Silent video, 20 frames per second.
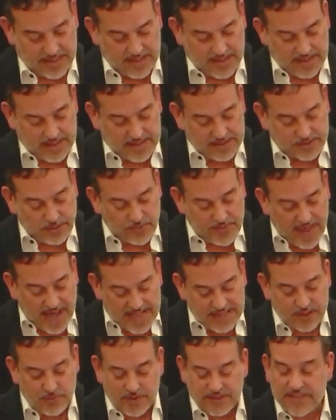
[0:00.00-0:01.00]
So
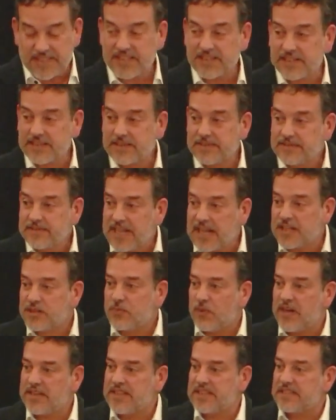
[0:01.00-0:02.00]
that's
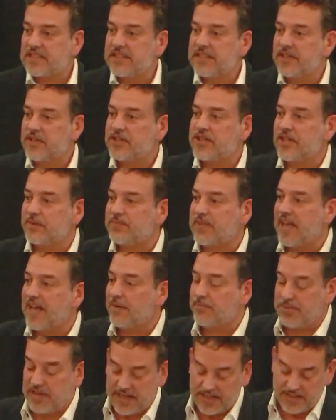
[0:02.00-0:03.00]
why this leadership
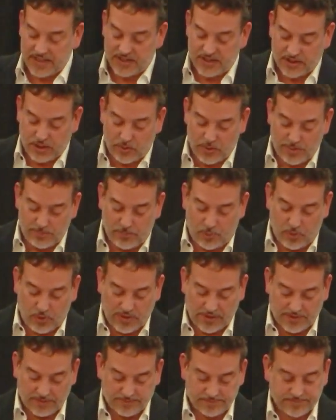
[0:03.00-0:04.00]
campaign is so
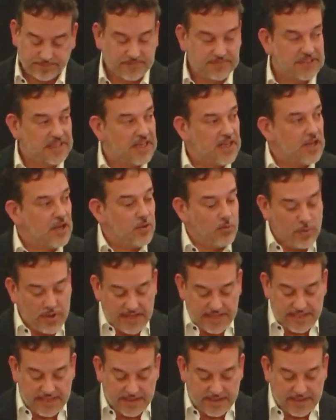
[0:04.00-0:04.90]
important. We need a